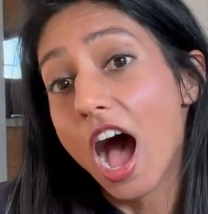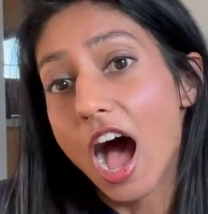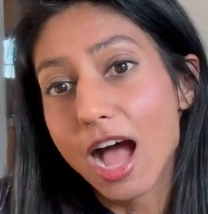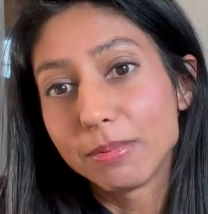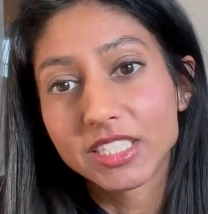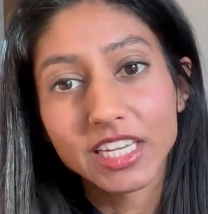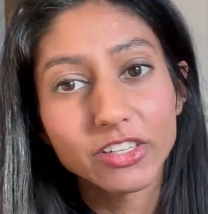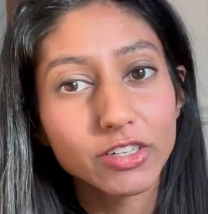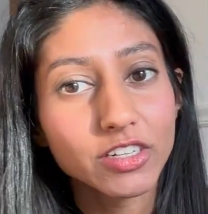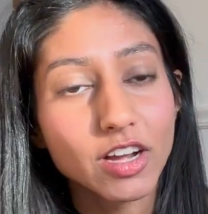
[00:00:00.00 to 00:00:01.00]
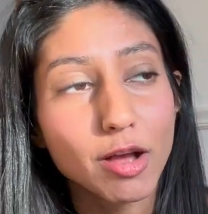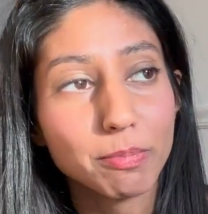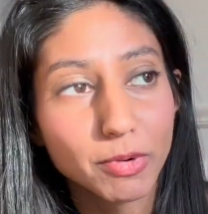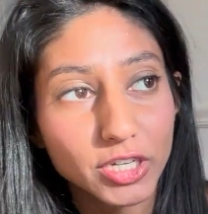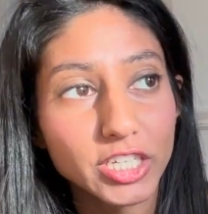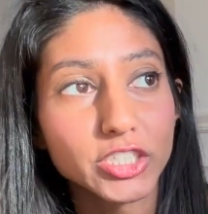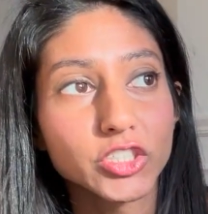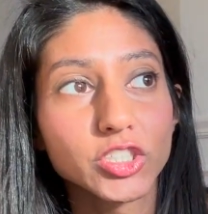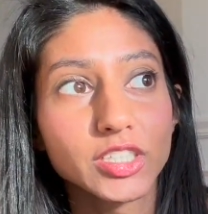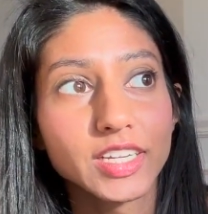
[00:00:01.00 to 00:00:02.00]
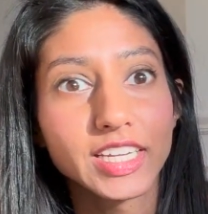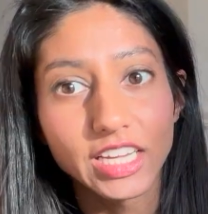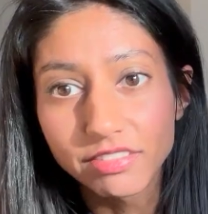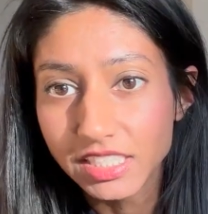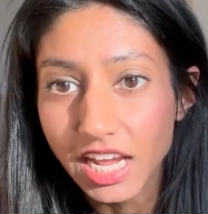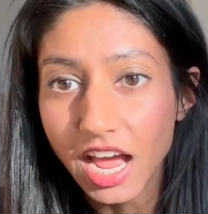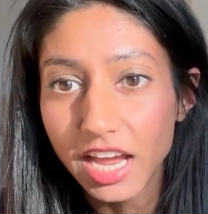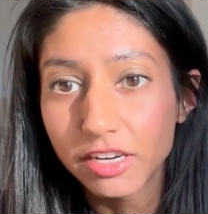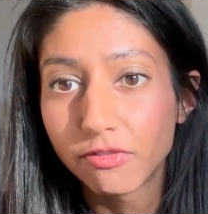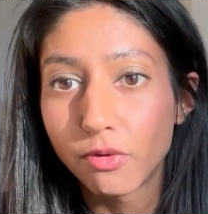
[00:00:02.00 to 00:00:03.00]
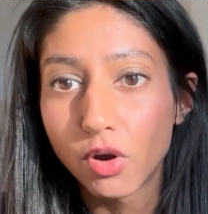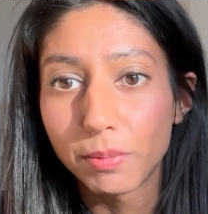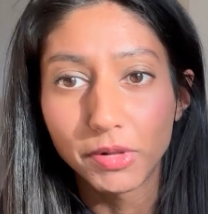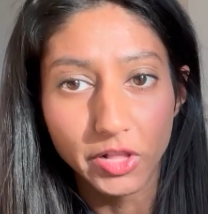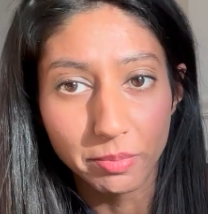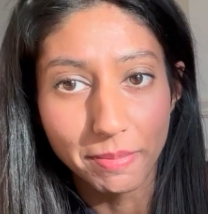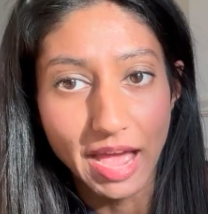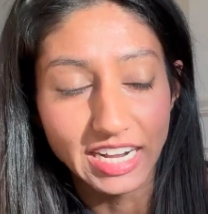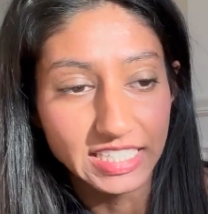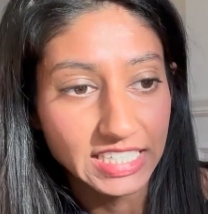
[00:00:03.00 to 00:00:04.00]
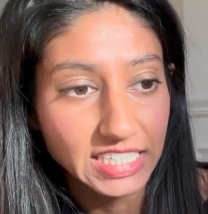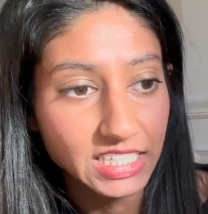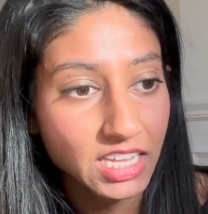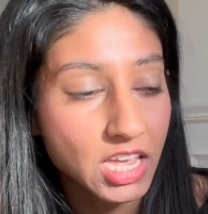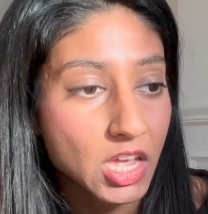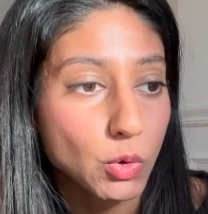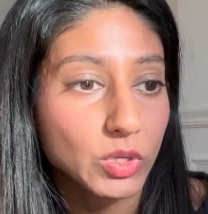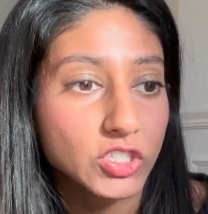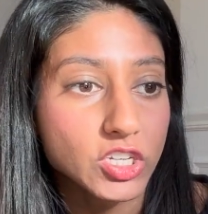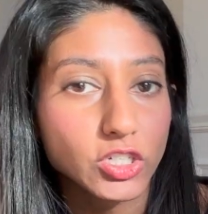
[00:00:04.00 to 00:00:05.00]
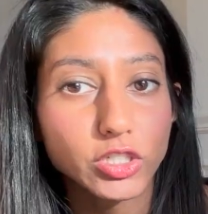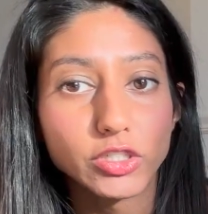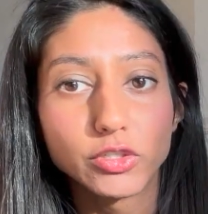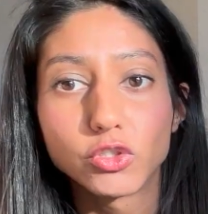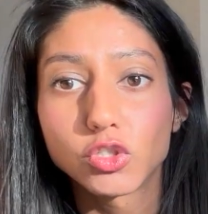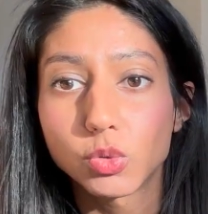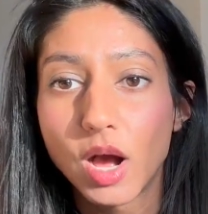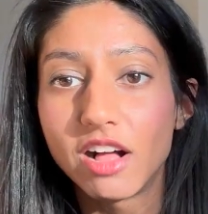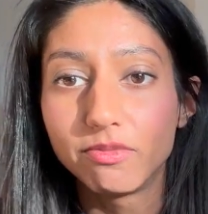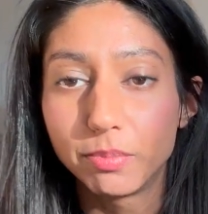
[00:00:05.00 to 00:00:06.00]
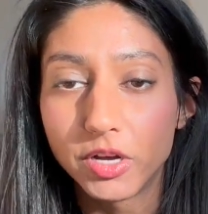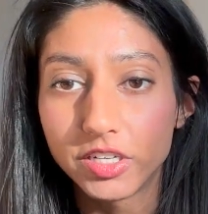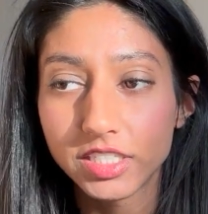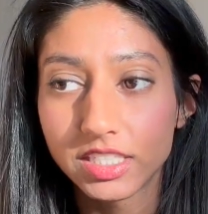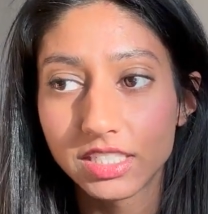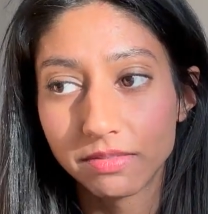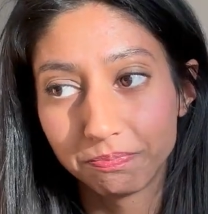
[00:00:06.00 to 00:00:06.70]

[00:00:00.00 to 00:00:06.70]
I put together a bookish gift guide for Paloma Magazine, which includes 12 books.